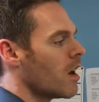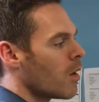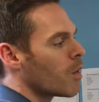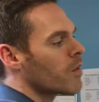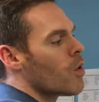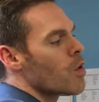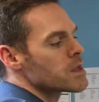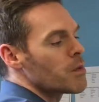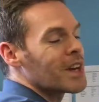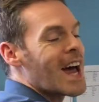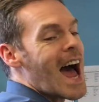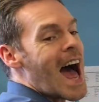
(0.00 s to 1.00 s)
Well, of course, I'm
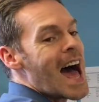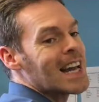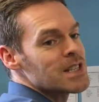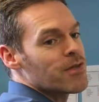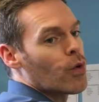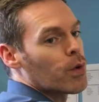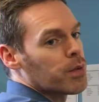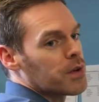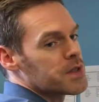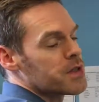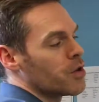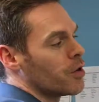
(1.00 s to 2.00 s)
going to add 4
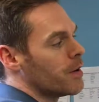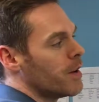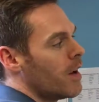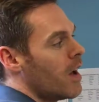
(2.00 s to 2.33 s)
plus 2.